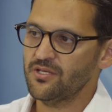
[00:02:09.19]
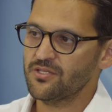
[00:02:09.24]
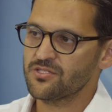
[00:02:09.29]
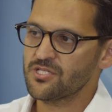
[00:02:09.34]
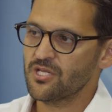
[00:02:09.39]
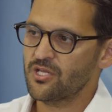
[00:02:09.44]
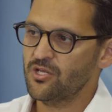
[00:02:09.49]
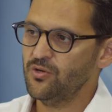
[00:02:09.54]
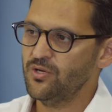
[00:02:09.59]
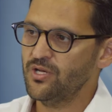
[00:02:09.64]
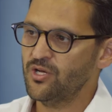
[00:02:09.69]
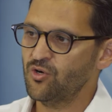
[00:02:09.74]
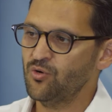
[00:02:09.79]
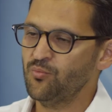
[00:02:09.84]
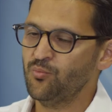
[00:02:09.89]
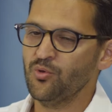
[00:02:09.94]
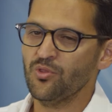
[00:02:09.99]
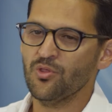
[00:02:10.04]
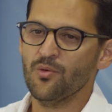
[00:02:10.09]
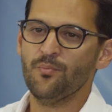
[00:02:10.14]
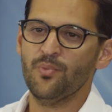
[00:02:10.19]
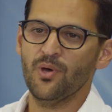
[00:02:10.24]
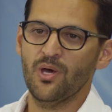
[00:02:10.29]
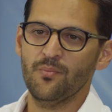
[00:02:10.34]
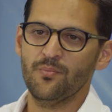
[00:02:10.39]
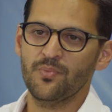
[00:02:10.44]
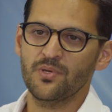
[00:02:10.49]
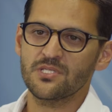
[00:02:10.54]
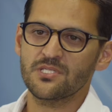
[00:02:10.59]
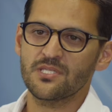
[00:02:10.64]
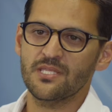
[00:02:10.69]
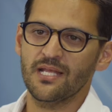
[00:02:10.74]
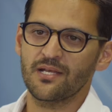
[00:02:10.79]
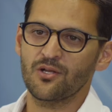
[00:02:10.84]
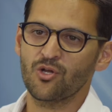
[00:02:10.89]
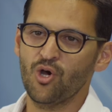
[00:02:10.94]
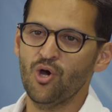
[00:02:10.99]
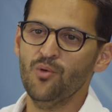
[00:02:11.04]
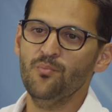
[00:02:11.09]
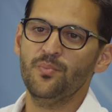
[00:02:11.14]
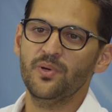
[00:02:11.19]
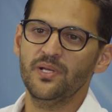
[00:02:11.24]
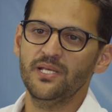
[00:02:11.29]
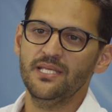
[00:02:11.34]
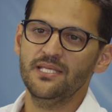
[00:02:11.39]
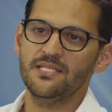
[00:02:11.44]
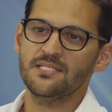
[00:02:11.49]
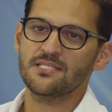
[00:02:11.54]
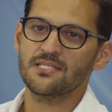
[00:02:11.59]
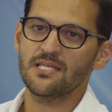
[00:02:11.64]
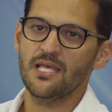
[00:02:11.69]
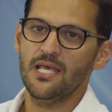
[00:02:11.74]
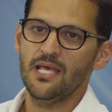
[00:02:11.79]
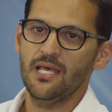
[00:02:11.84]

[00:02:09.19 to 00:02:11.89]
Earth Security Group with a purpose that companies,